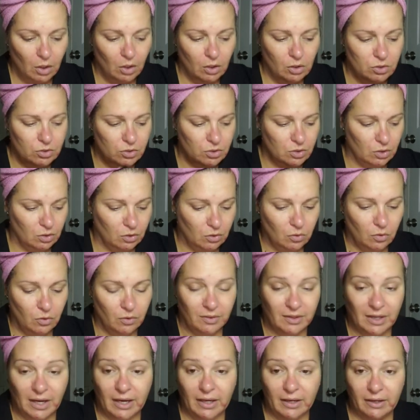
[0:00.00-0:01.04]
so
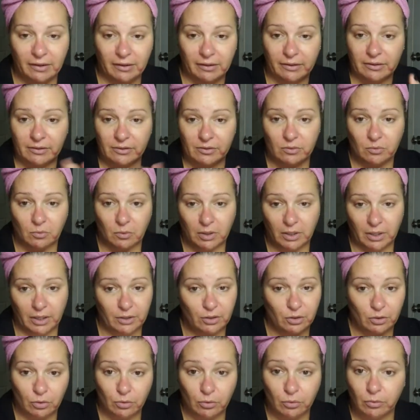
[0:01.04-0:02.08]
that is what I
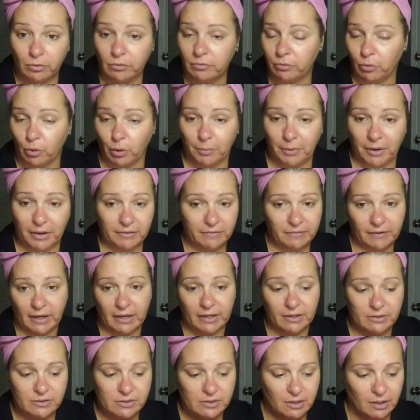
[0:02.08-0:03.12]
do for my
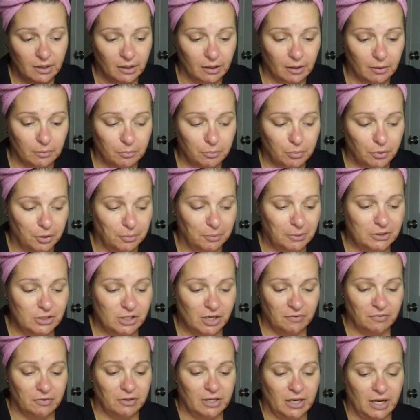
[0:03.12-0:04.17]
face pretty much
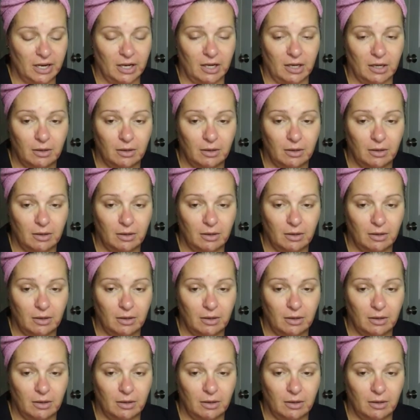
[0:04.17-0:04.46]
every day,